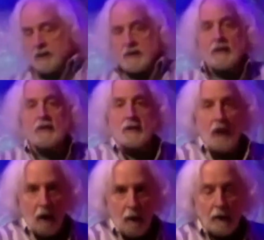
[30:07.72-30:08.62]
and
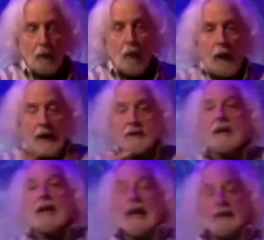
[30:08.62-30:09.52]
saw what it was
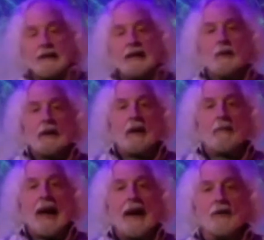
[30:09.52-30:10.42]
and said he would get
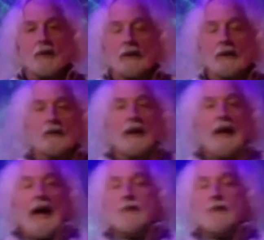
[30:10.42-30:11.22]
back to us. And